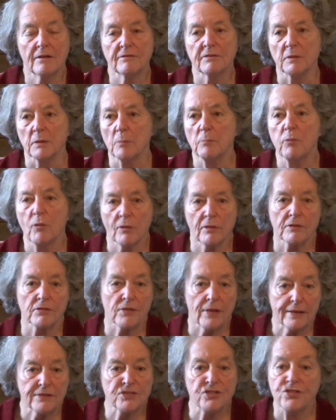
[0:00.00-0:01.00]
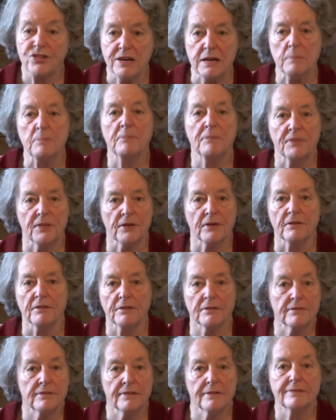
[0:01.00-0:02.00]
from the poor sheep that
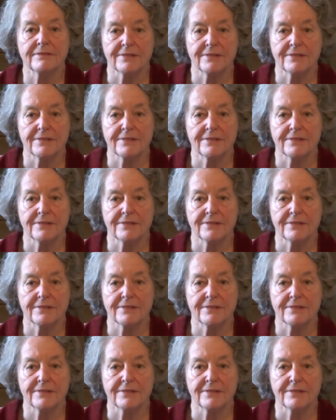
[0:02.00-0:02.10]
are